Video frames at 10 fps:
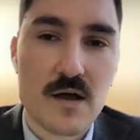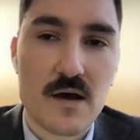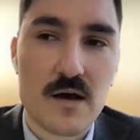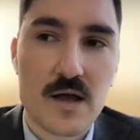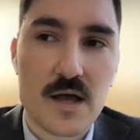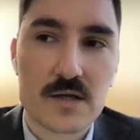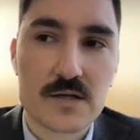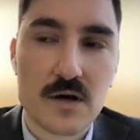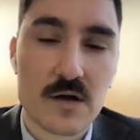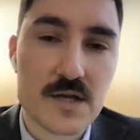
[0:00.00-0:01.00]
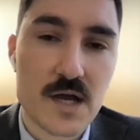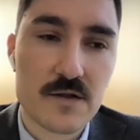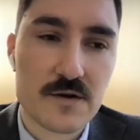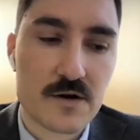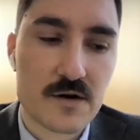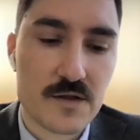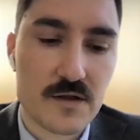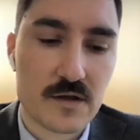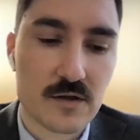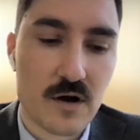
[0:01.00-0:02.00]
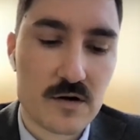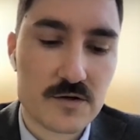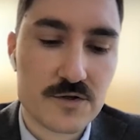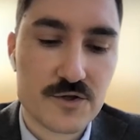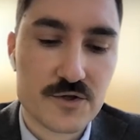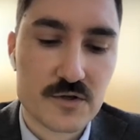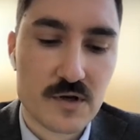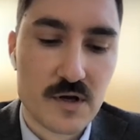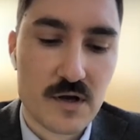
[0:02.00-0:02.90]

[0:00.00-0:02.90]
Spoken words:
And on the other, the large